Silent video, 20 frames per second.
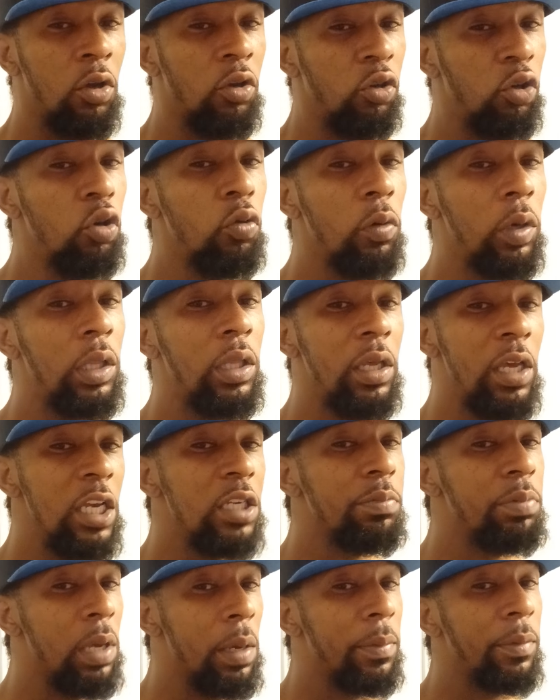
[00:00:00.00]
You really
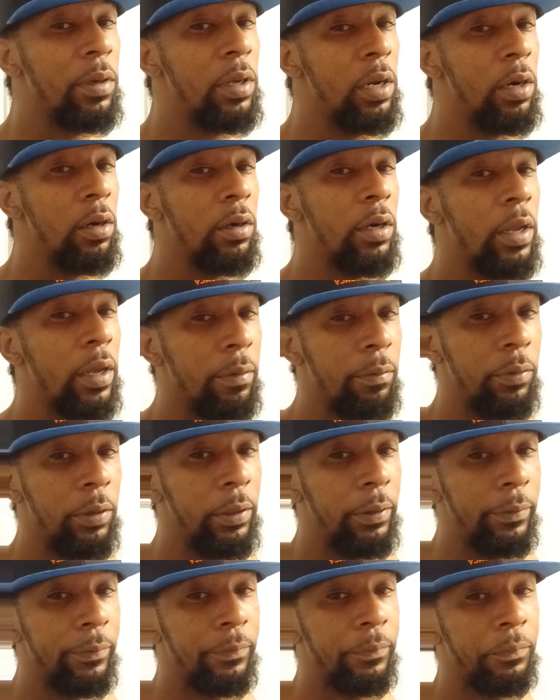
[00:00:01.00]
is pimping the internet,
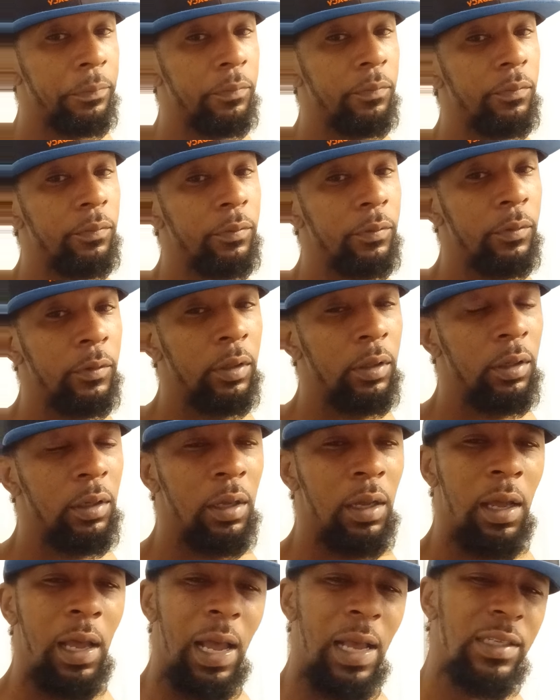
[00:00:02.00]
bro.
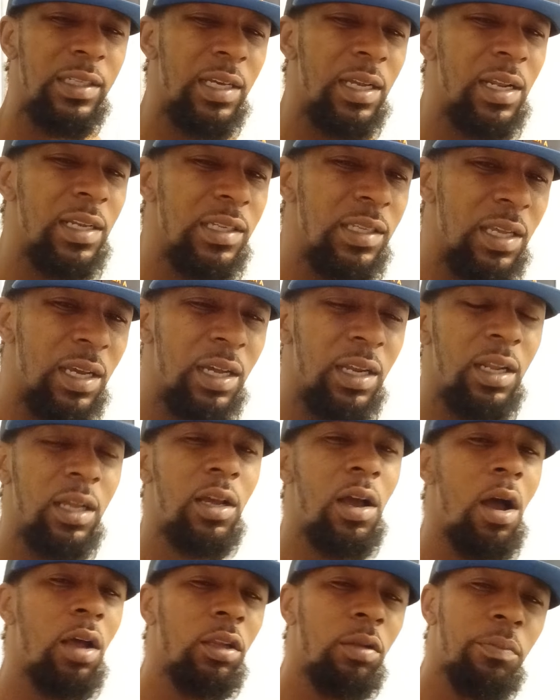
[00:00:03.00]
I say this nigga didn't
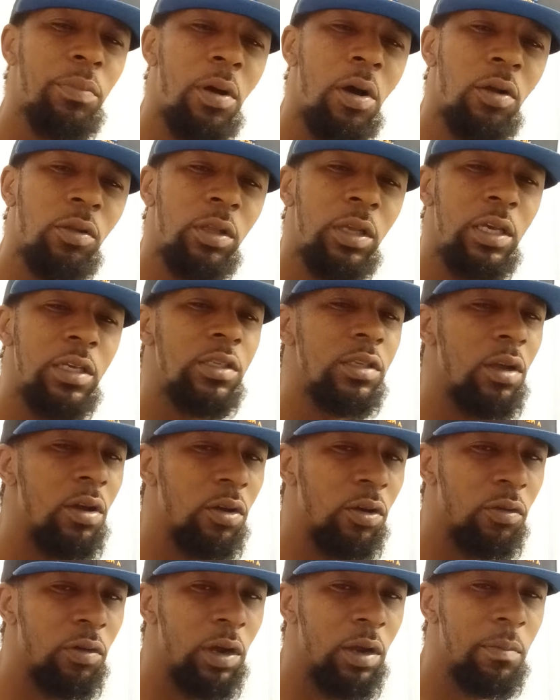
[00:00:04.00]
call the police on
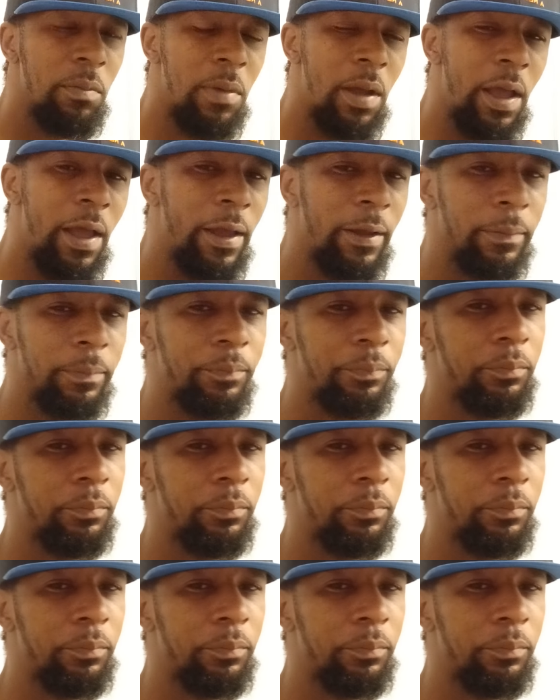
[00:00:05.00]
Crip Mac.